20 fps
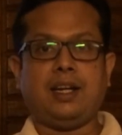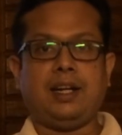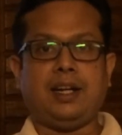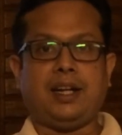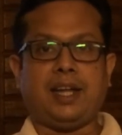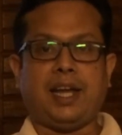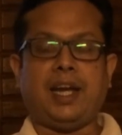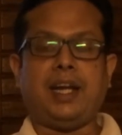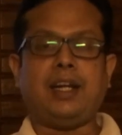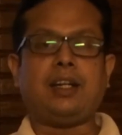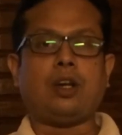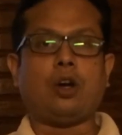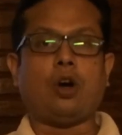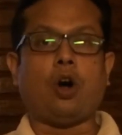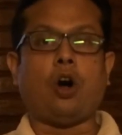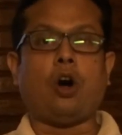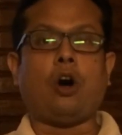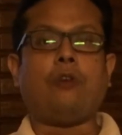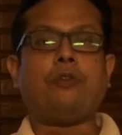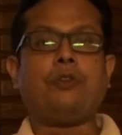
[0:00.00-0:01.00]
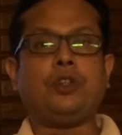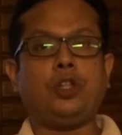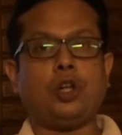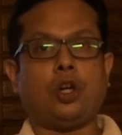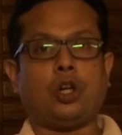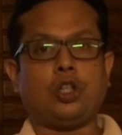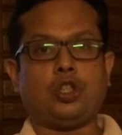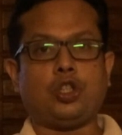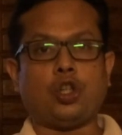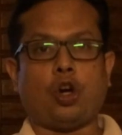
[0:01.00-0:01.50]
date of
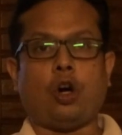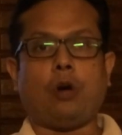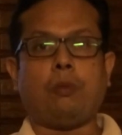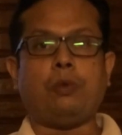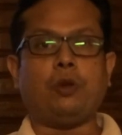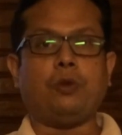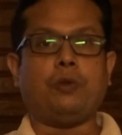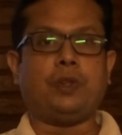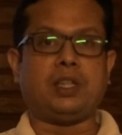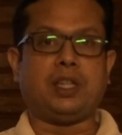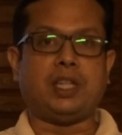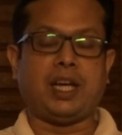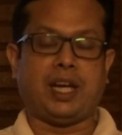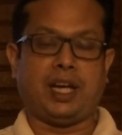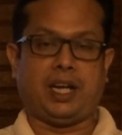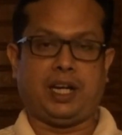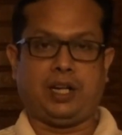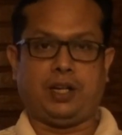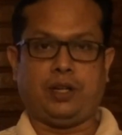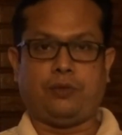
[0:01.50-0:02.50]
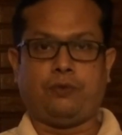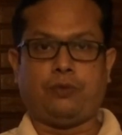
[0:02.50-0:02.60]
your job over there.